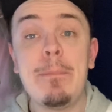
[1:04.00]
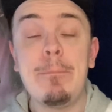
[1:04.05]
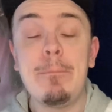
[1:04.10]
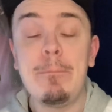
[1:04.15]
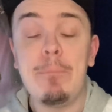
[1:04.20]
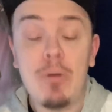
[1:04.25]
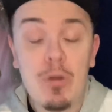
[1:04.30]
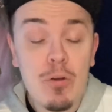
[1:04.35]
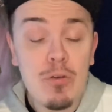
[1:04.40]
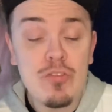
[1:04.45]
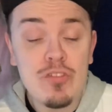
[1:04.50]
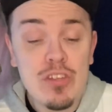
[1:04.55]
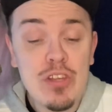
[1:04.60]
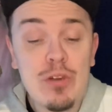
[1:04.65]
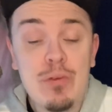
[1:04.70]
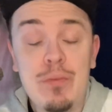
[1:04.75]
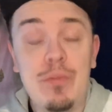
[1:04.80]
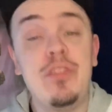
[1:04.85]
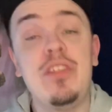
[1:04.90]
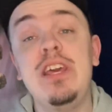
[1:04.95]
More
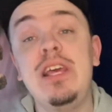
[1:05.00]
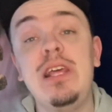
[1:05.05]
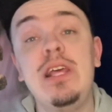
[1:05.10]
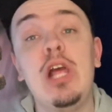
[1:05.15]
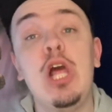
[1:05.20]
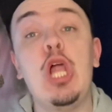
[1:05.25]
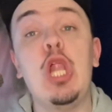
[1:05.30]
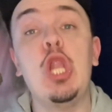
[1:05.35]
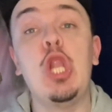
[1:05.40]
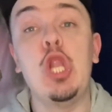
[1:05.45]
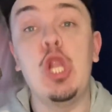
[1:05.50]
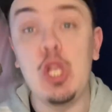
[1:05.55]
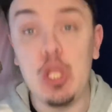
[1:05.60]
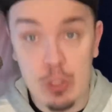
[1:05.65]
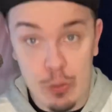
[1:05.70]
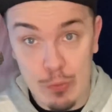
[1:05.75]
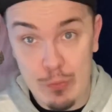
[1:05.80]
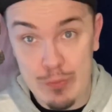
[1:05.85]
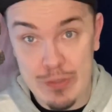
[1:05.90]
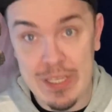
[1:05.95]
so, they
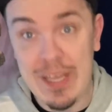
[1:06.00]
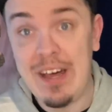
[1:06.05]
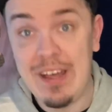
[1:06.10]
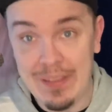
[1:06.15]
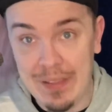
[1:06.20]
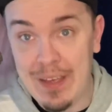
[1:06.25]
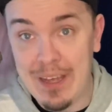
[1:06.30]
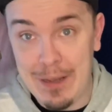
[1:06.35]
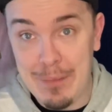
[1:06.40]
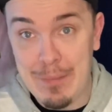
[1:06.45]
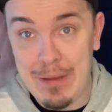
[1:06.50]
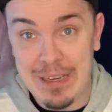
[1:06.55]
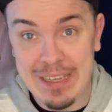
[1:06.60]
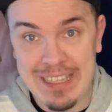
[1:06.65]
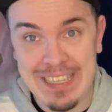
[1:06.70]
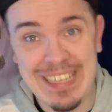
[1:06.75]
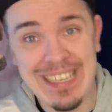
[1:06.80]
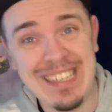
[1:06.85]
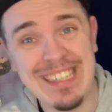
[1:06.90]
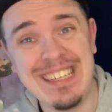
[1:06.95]
lose a lot of money.
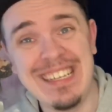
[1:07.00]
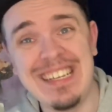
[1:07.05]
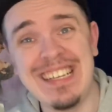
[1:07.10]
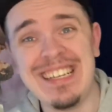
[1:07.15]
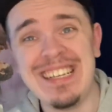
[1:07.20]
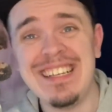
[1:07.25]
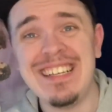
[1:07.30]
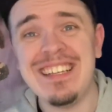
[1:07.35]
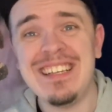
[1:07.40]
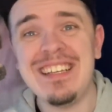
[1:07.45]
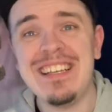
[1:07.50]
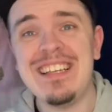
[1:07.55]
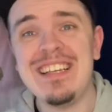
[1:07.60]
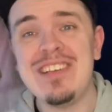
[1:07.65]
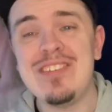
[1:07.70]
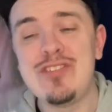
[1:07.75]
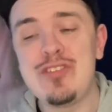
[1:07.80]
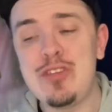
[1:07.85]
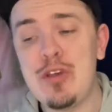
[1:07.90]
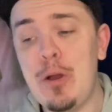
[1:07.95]

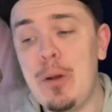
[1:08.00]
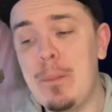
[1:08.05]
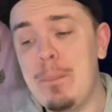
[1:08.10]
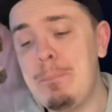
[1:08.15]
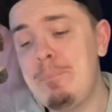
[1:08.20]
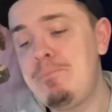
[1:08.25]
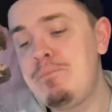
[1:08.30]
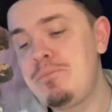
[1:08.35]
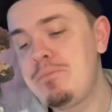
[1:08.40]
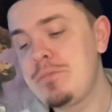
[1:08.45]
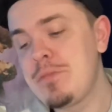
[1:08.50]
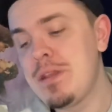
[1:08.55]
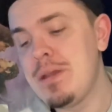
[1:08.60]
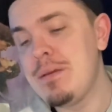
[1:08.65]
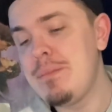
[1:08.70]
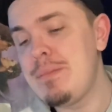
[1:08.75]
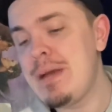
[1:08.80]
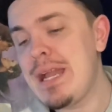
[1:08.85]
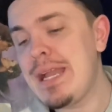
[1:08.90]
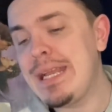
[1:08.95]
So,
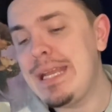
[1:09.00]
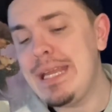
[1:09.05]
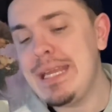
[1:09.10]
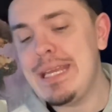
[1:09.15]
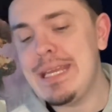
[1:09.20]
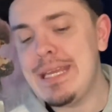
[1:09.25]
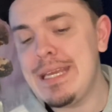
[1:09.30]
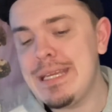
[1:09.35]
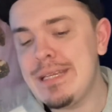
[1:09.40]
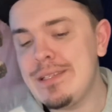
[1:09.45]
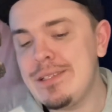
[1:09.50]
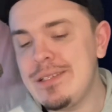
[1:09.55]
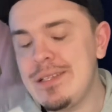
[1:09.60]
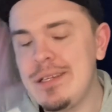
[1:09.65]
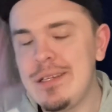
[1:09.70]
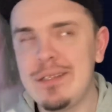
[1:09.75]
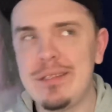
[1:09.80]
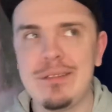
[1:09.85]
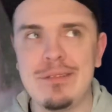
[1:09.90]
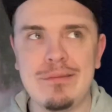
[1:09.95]
back in,
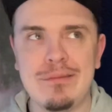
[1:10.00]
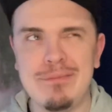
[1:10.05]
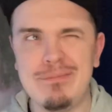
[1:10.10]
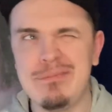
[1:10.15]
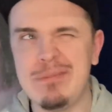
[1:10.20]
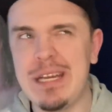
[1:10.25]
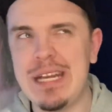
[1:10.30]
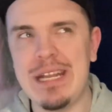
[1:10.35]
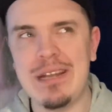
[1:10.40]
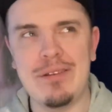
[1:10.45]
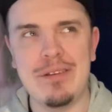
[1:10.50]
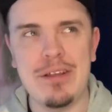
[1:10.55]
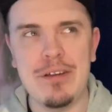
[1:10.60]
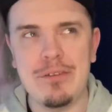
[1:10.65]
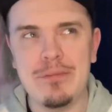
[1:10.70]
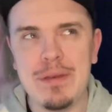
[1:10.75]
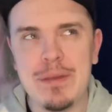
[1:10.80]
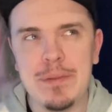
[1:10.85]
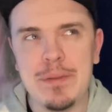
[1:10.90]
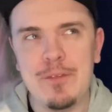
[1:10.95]

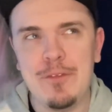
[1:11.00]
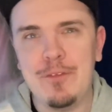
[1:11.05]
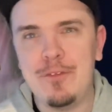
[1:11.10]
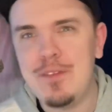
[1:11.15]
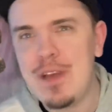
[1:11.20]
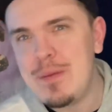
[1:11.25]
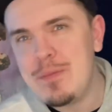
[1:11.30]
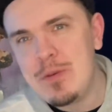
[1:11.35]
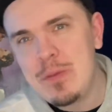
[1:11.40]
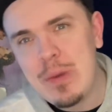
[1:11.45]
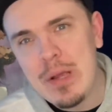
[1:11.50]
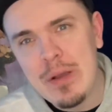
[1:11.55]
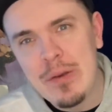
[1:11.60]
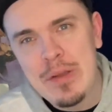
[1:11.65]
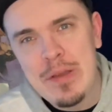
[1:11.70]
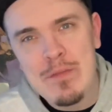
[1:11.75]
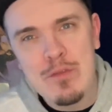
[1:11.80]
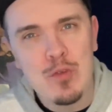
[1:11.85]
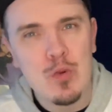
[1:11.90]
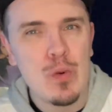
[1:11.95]
maybe February
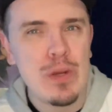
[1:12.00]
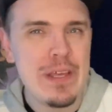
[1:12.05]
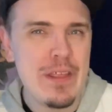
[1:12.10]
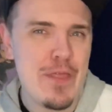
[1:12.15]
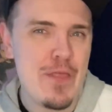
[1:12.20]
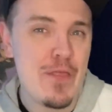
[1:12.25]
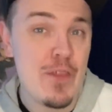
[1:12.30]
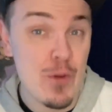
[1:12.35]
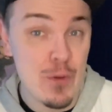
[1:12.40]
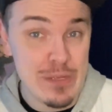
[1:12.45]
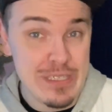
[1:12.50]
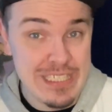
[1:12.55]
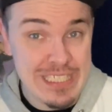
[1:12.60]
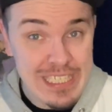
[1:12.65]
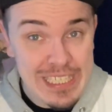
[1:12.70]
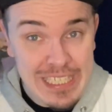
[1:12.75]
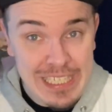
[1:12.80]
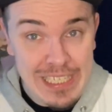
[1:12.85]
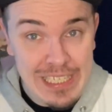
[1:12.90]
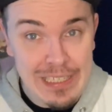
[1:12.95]
of
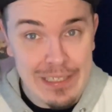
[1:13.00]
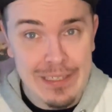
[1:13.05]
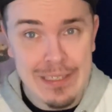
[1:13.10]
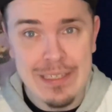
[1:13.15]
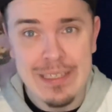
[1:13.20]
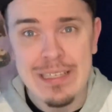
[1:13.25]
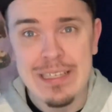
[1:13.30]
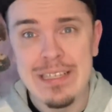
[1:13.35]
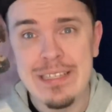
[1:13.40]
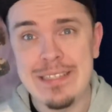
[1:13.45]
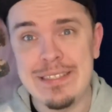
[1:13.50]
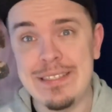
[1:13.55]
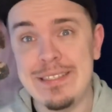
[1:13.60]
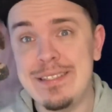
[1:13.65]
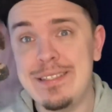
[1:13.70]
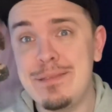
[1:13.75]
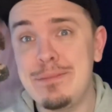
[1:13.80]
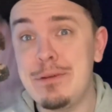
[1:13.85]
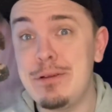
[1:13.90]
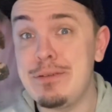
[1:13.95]
2013, so this
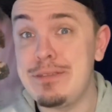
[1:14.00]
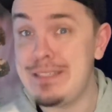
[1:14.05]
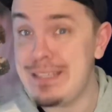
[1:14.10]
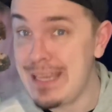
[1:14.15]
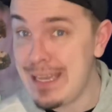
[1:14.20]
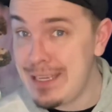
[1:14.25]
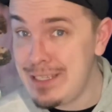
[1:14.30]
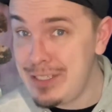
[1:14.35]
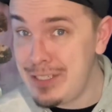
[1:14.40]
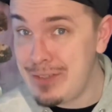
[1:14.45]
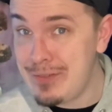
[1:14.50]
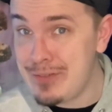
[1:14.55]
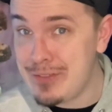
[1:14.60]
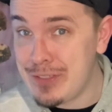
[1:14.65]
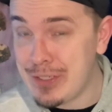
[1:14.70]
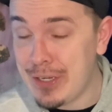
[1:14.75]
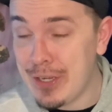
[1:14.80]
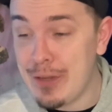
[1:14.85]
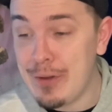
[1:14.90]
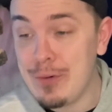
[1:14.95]
is about 10 years
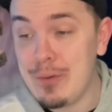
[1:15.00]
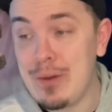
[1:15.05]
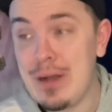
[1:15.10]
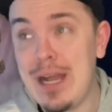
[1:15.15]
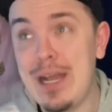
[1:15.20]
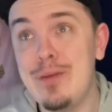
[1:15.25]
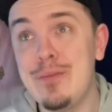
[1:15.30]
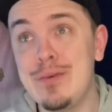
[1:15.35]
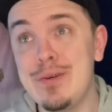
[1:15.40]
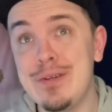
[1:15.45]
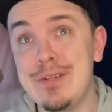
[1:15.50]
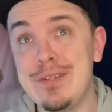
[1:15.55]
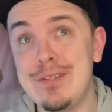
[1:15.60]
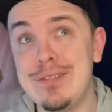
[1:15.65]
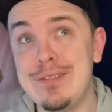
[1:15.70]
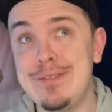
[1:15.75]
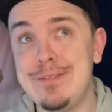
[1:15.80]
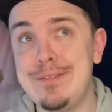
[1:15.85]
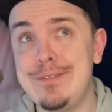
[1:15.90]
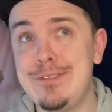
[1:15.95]
ago, I
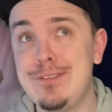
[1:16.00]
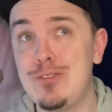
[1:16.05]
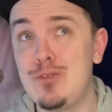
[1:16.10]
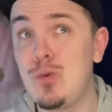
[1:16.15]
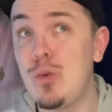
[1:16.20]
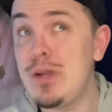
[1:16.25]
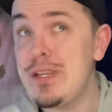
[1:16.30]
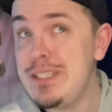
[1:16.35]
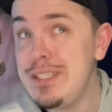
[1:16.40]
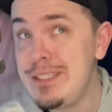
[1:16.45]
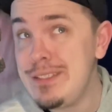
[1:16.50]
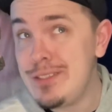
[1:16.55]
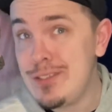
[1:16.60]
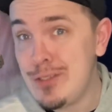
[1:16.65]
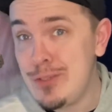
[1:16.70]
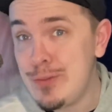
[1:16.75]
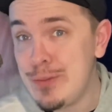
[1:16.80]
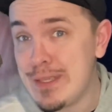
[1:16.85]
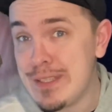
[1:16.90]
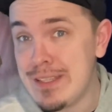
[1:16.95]
was
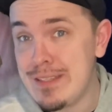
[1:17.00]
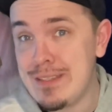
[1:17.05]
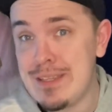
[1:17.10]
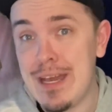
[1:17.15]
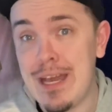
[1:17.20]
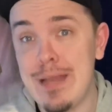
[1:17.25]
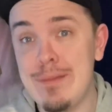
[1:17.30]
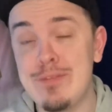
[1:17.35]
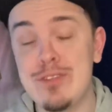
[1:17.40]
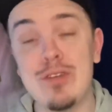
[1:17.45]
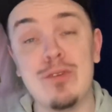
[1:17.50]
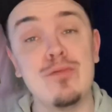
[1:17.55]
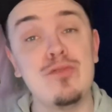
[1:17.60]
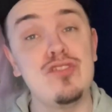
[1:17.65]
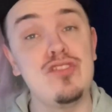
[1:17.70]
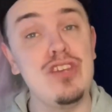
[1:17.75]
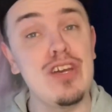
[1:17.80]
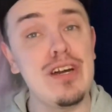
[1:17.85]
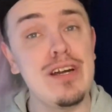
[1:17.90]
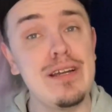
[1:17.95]
22 at the time, so I was
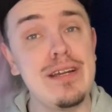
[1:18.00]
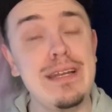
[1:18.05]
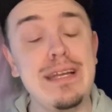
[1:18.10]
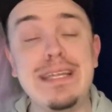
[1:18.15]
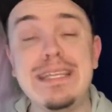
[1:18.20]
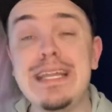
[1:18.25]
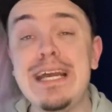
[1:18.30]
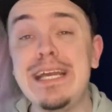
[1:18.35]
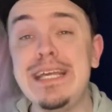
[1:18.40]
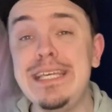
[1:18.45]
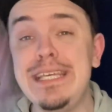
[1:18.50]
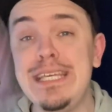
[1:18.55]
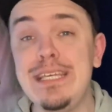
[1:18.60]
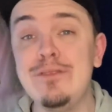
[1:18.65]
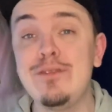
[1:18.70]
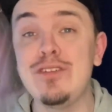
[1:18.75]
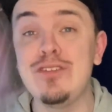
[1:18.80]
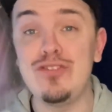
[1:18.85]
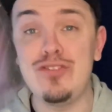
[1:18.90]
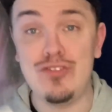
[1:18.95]
young,
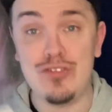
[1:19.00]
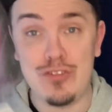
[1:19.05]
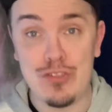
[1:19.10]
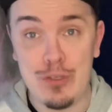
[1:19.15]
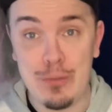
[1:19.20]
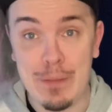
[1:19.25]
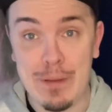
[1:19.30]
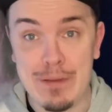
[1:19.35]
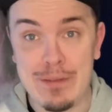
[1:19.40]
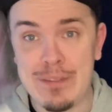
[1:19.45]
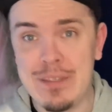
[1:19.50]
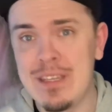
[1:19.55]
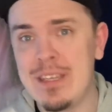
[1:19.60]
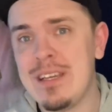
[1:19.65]
naive, and stupid.